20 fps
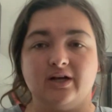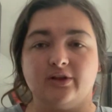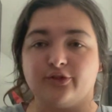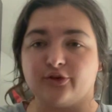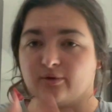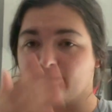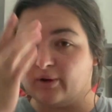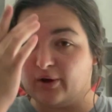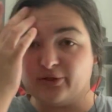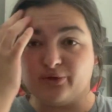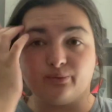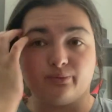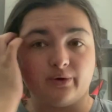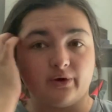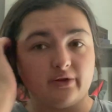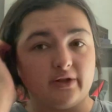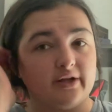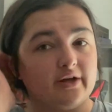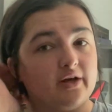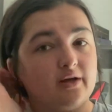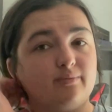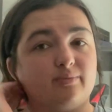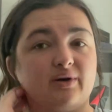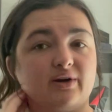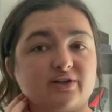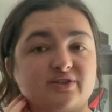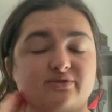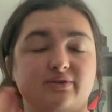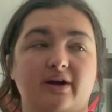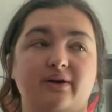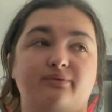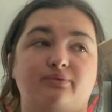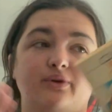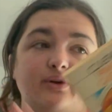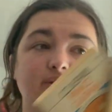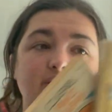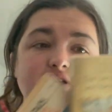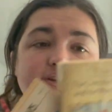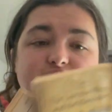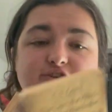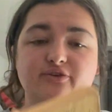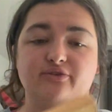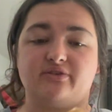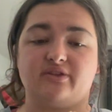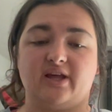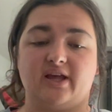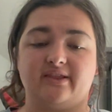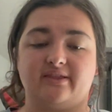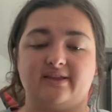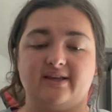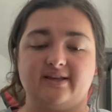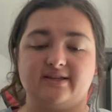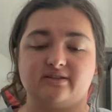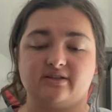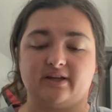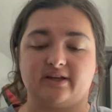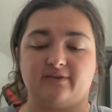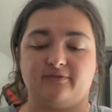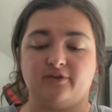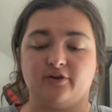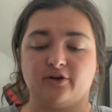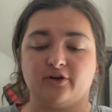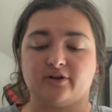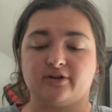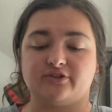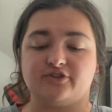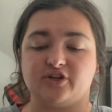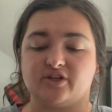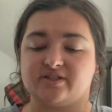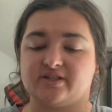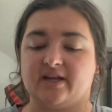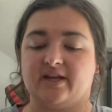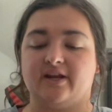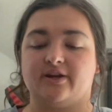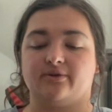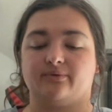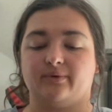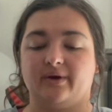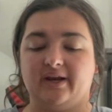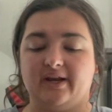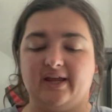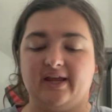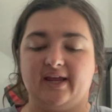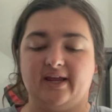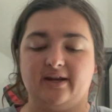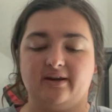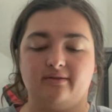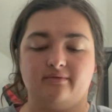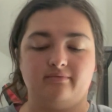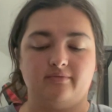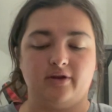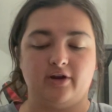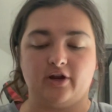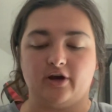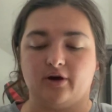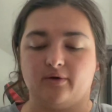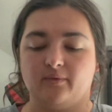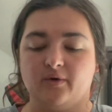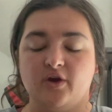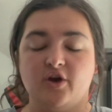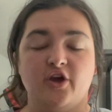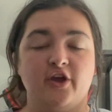They're both really good books. So I really do think these, like, if you're just getting into reading, you know,